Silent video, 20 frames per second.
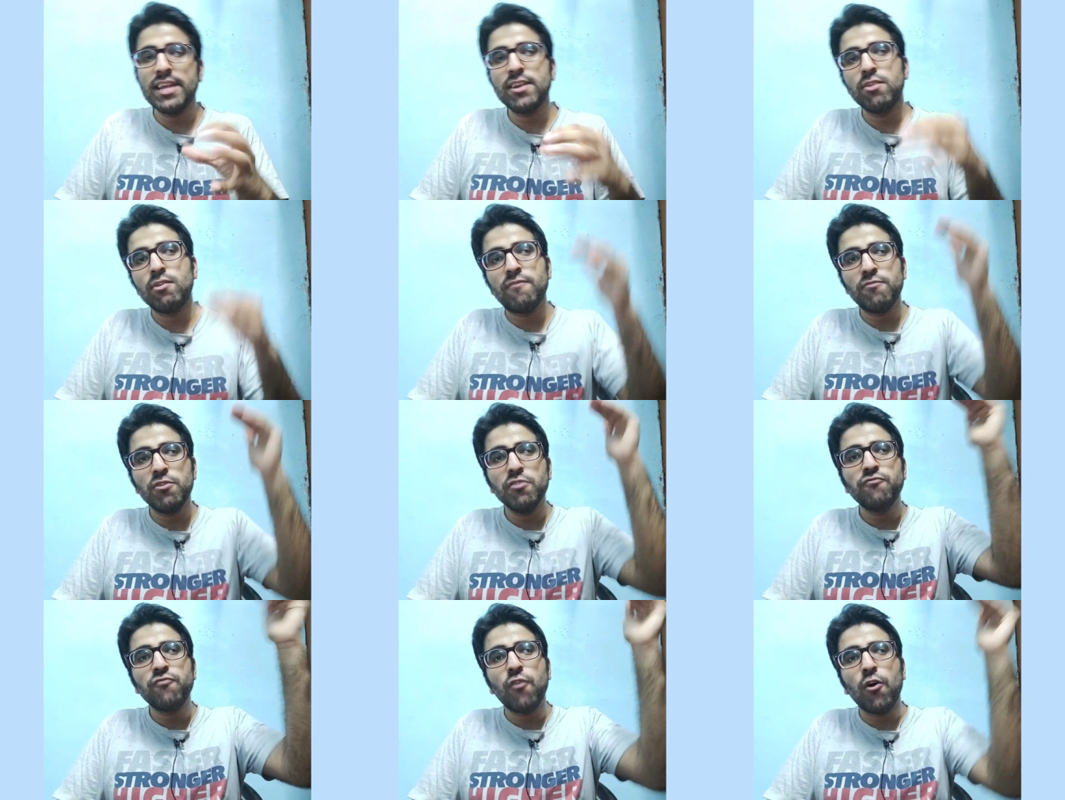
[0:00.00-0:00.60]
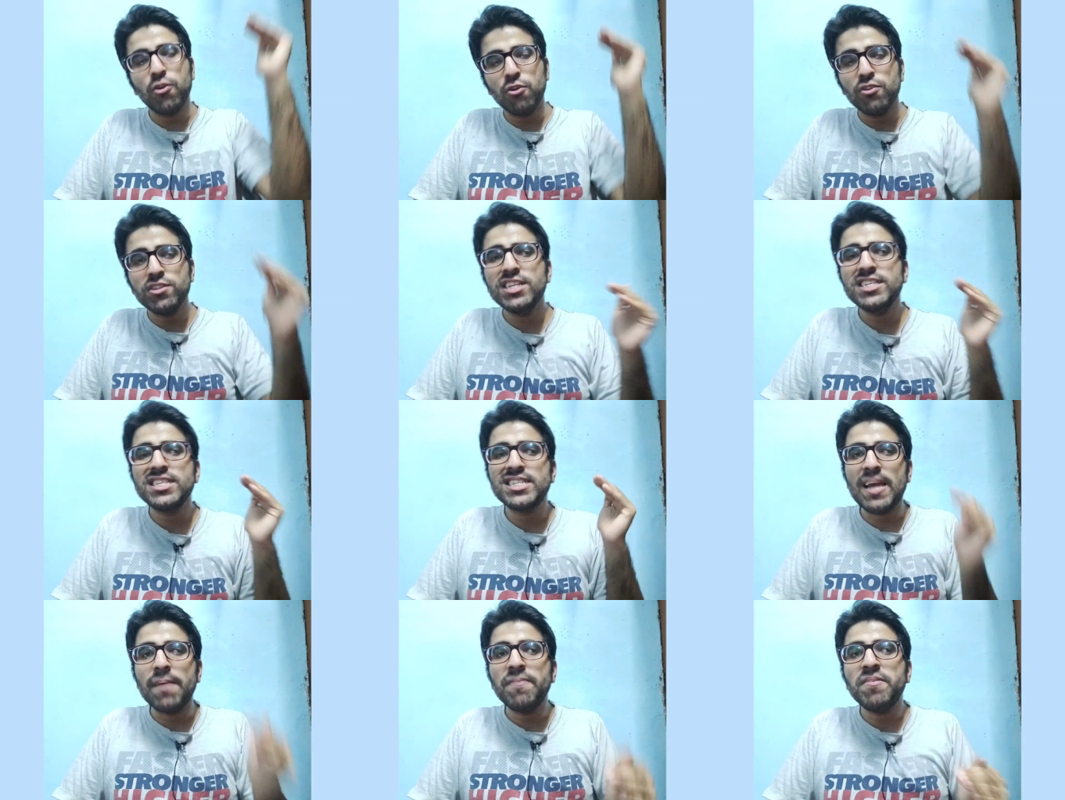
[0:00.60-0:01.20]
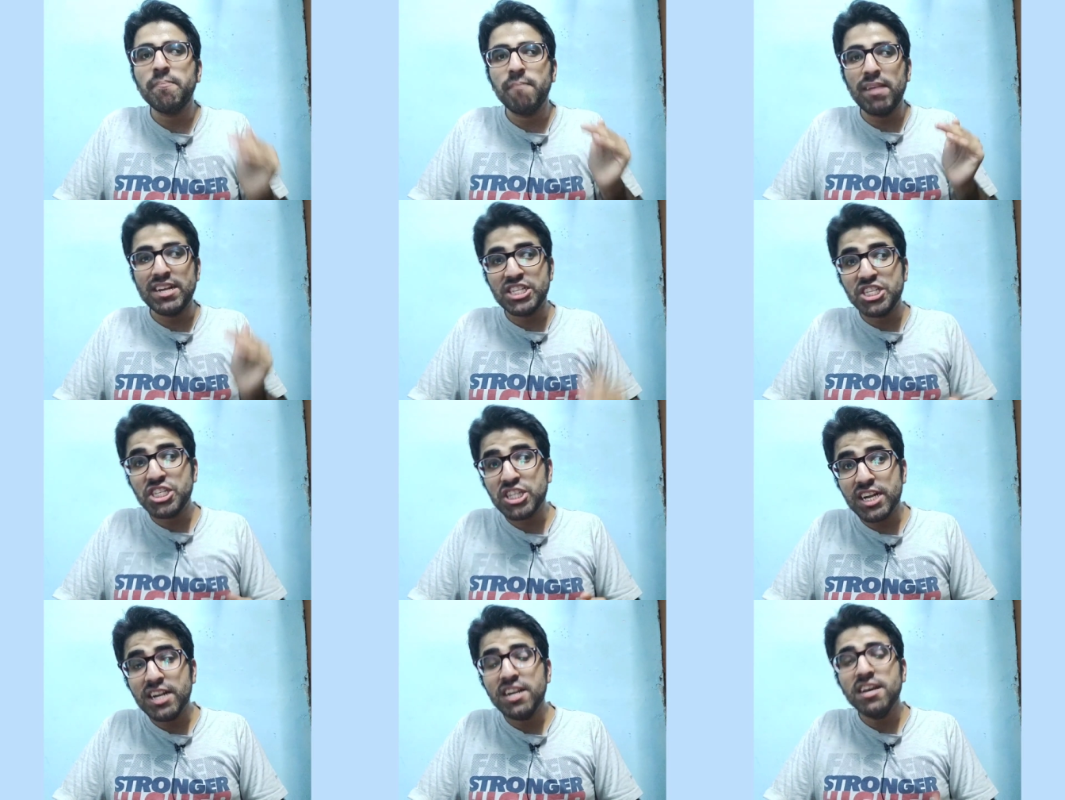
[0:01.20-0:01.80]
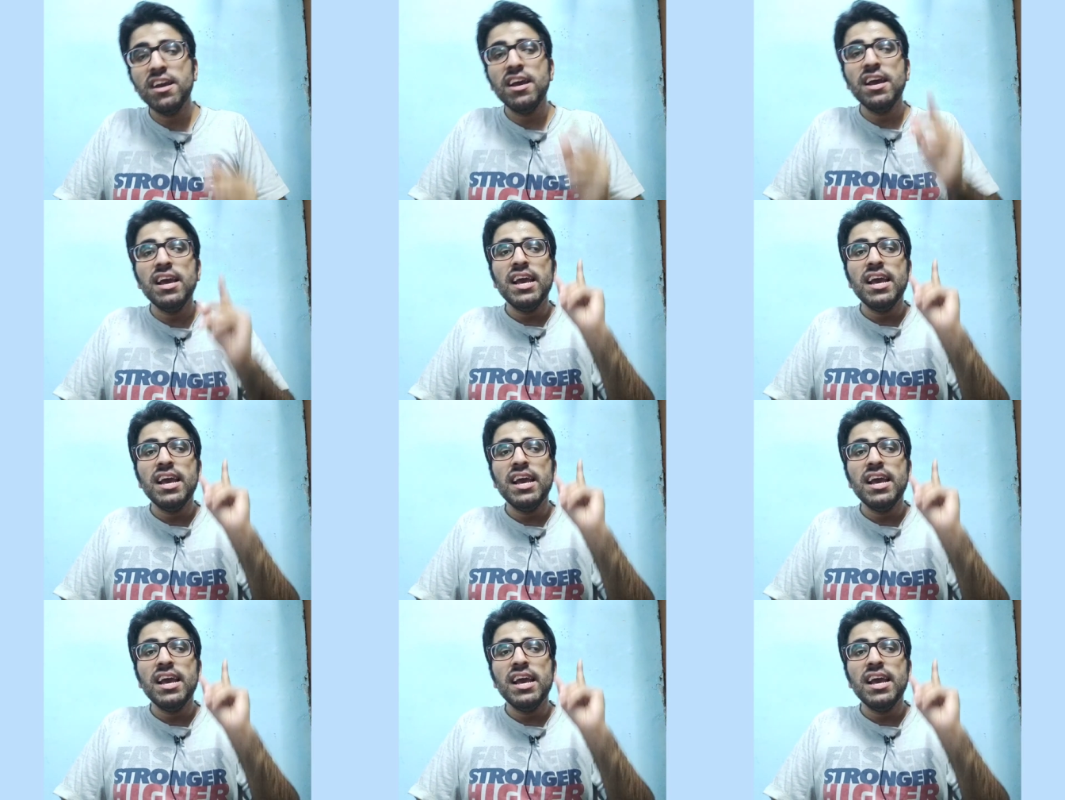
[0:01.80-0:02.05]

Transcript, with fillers: Then you have to follow the steps mentioned.